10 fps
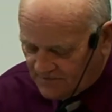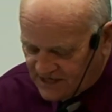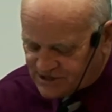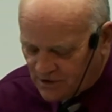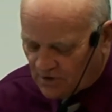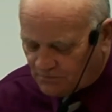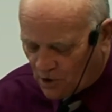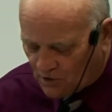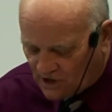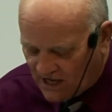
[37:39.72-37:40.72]
means he would
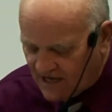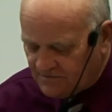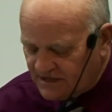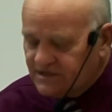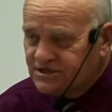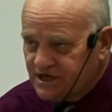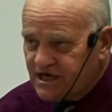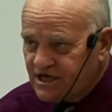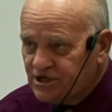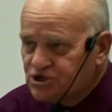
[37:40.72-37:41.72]
proclaim and
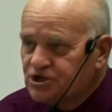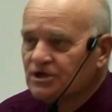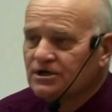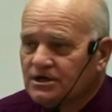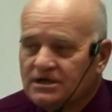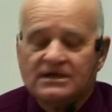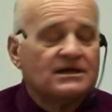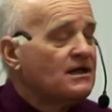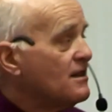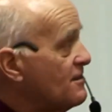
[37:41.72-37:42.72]
teach
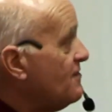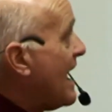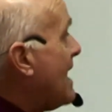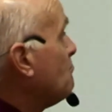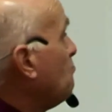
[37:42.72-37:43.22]
that